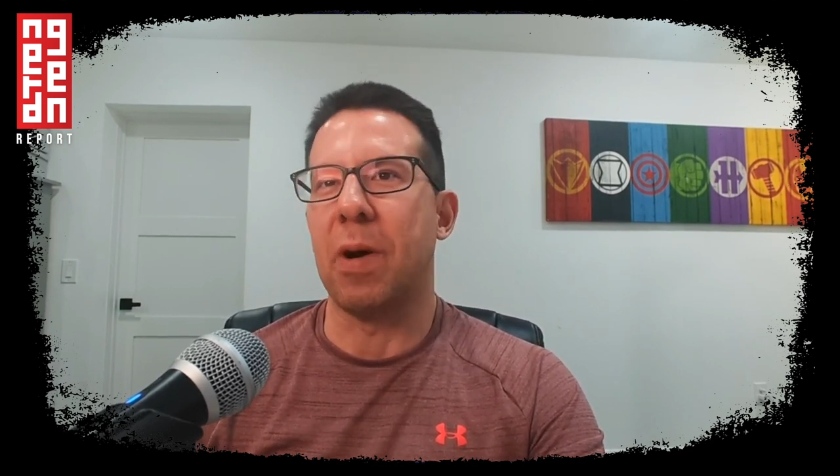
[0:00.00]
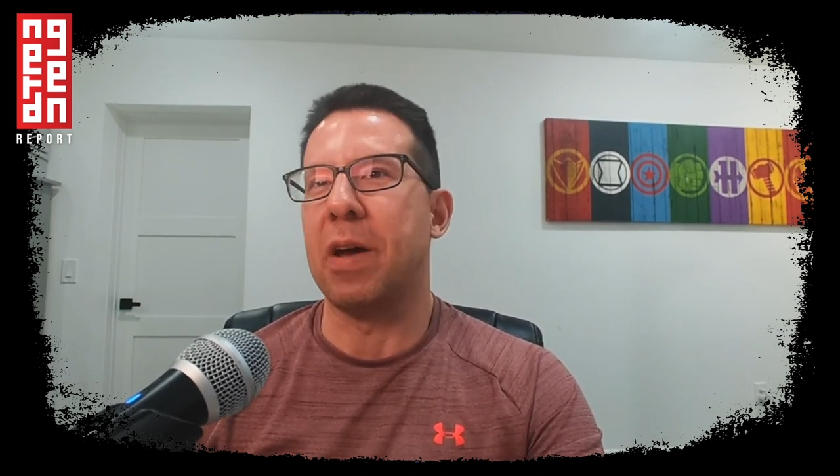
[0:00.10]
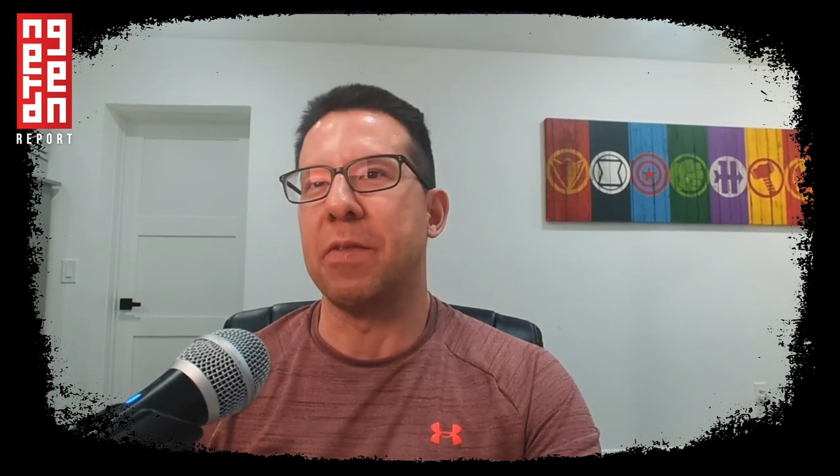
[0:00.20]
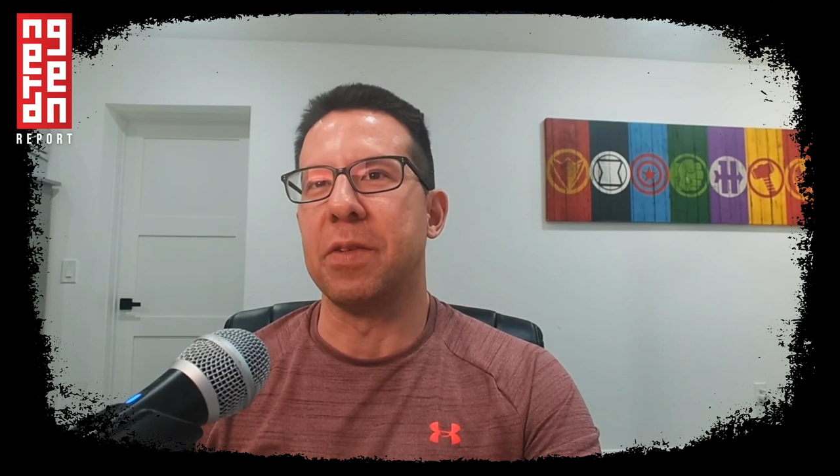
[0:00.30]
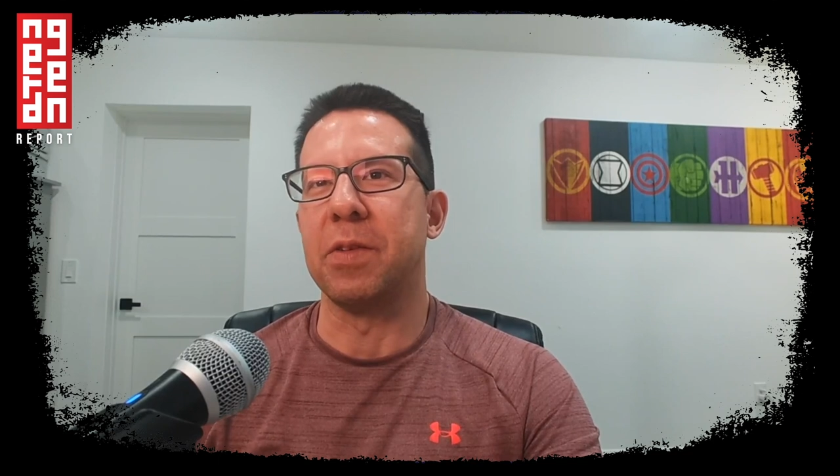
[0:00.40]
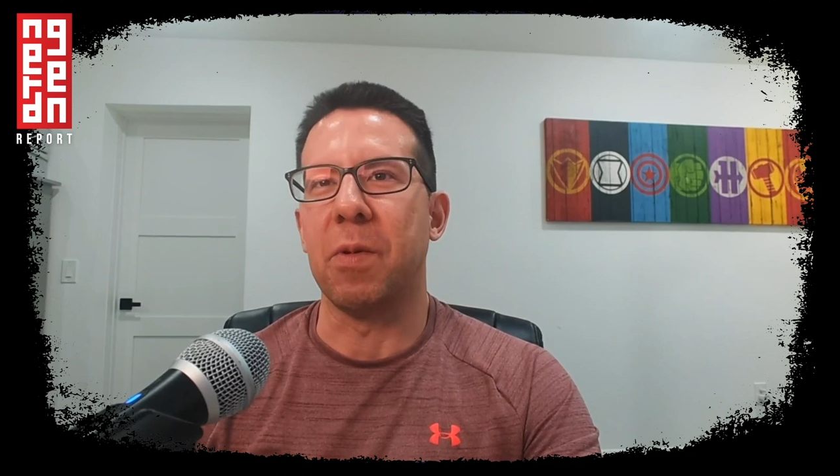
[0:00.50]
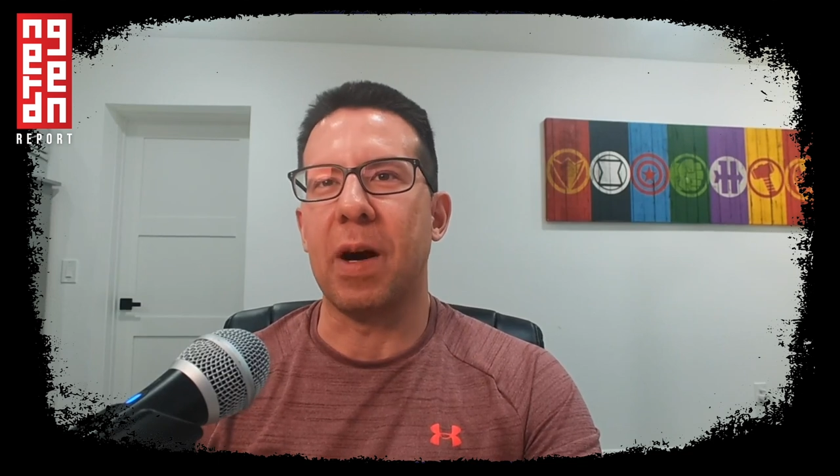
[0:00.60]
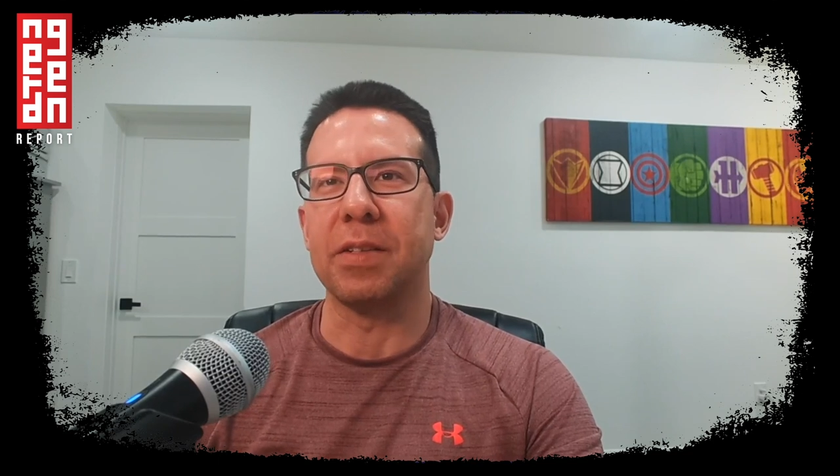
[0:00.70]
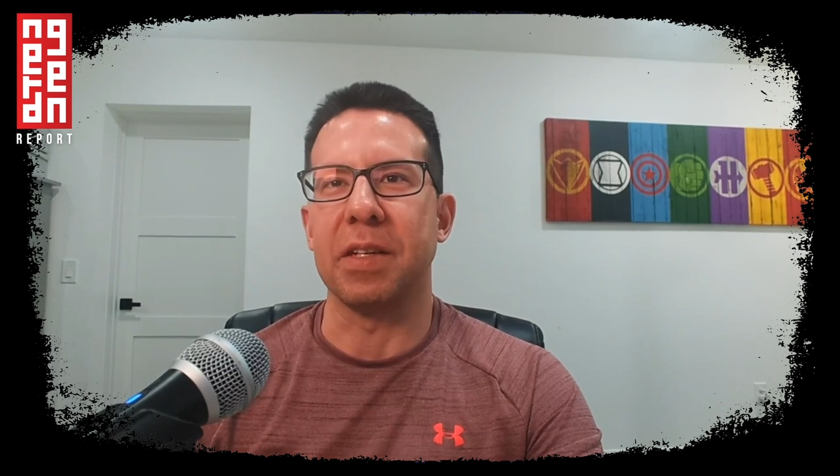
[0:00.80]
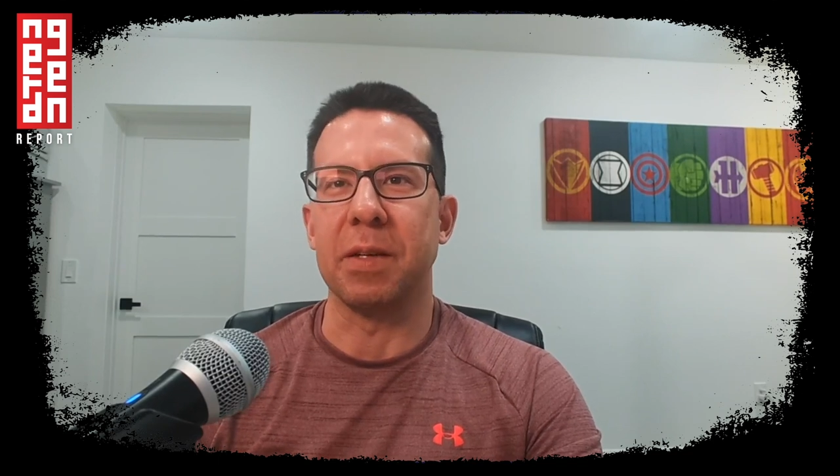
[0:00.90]
wife into
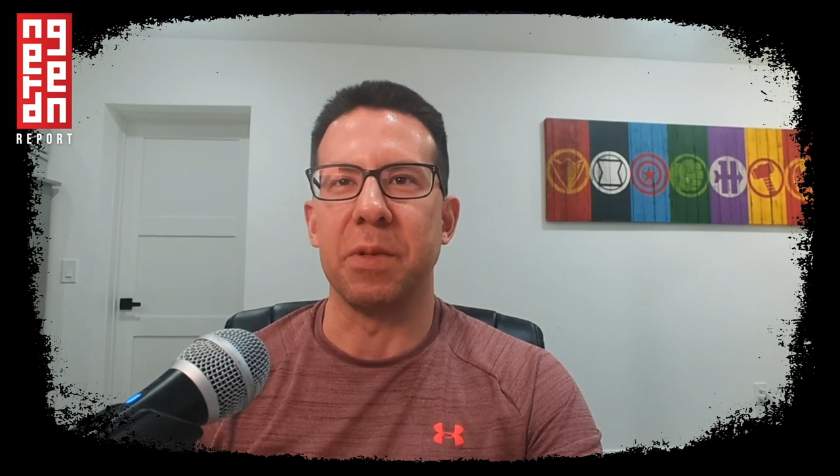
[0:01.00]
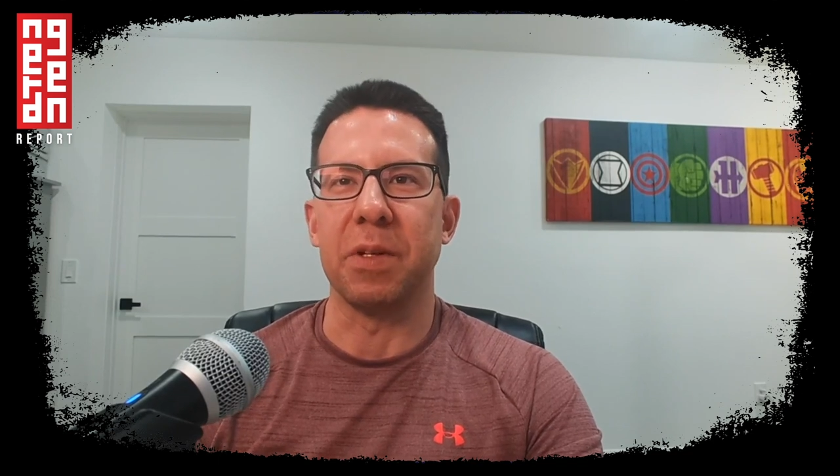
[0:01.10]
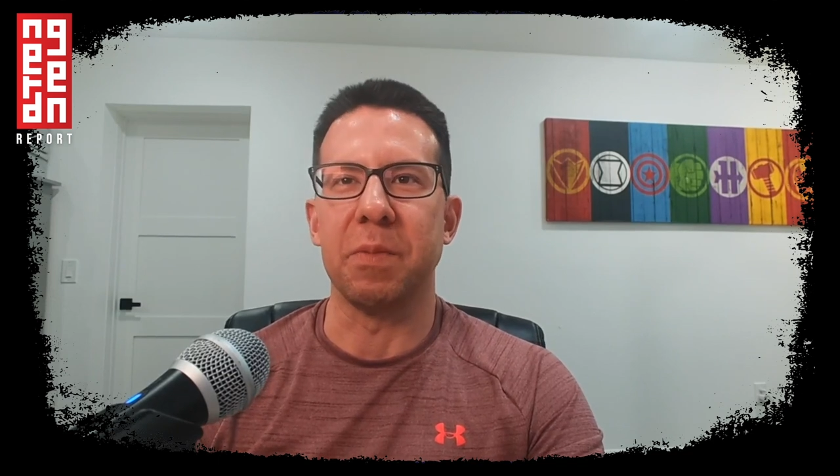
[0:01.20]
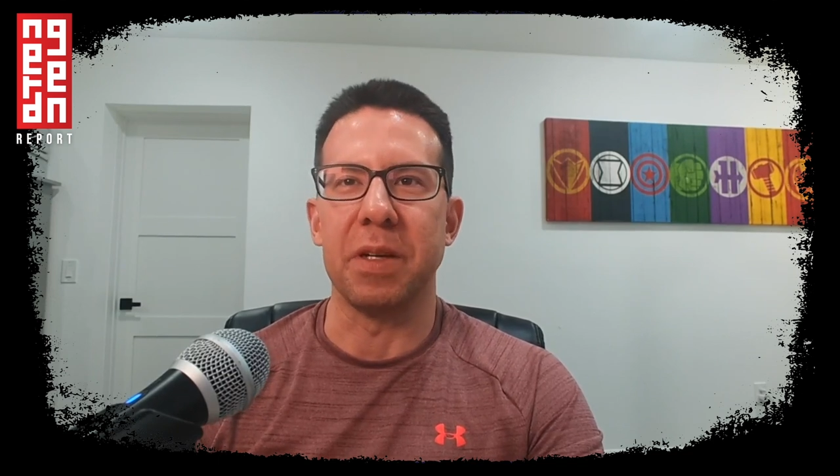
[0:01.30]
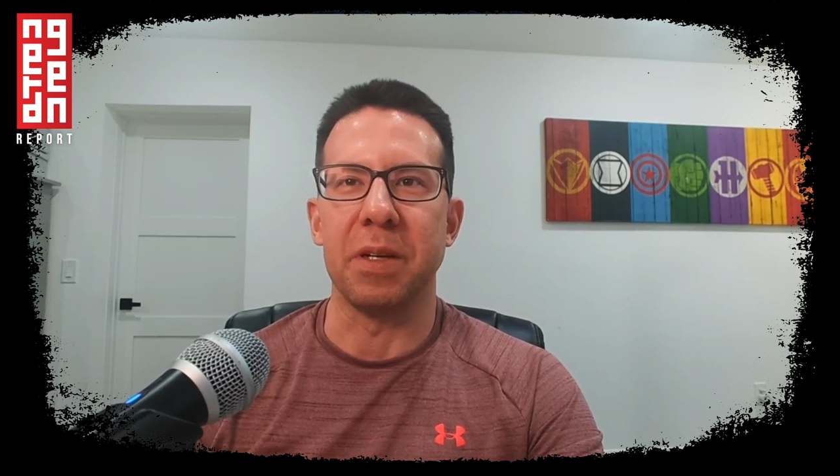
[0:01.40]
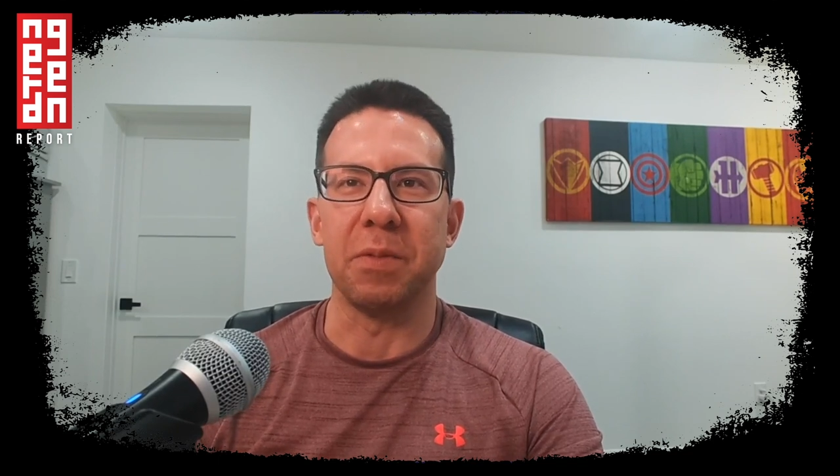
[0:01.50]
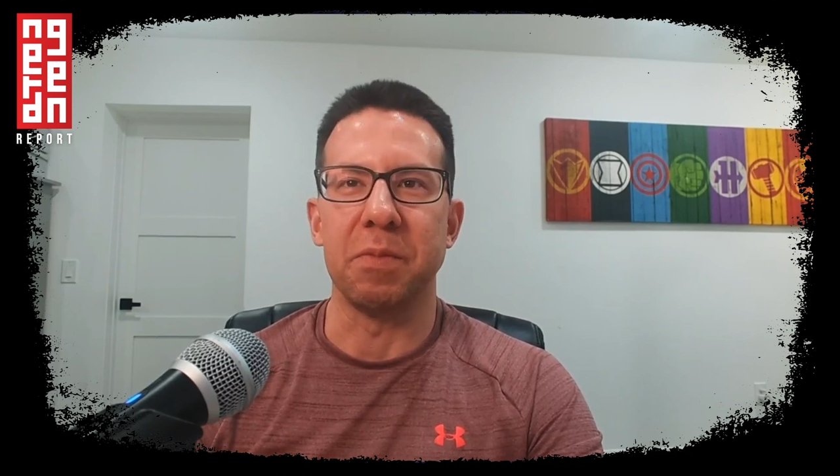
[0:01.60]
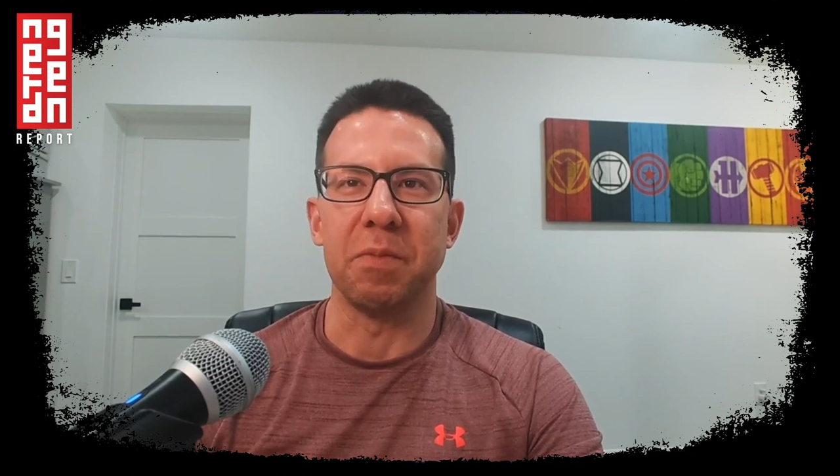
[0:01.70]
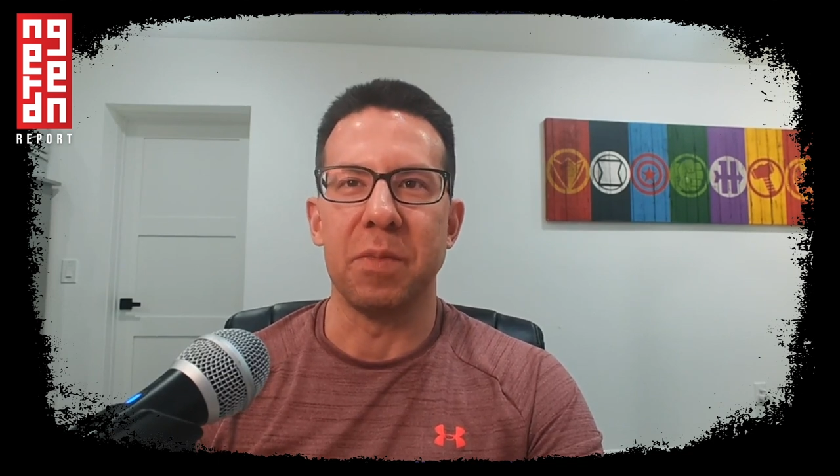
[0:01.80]
watching it with me.